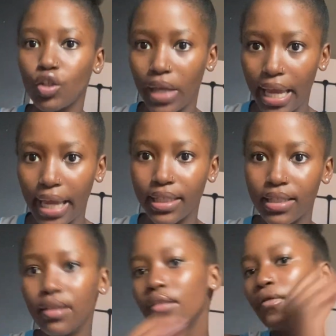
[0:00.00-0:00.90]

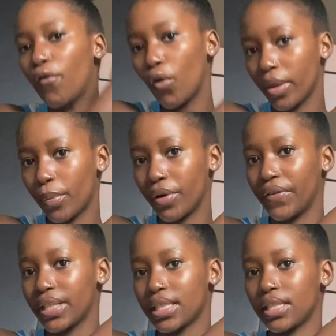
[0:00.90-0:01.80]
8 for the
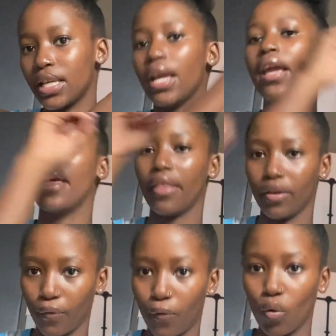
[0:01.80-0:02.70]
previous day and
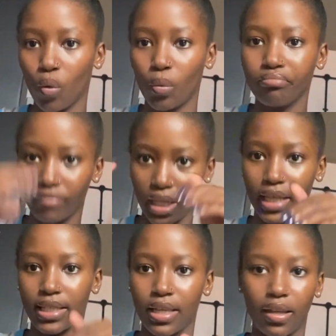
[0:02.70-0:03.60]
then 4 the
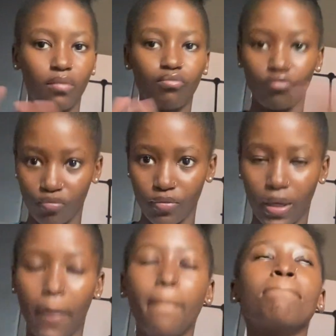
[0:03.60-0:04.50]
next day. Yeah.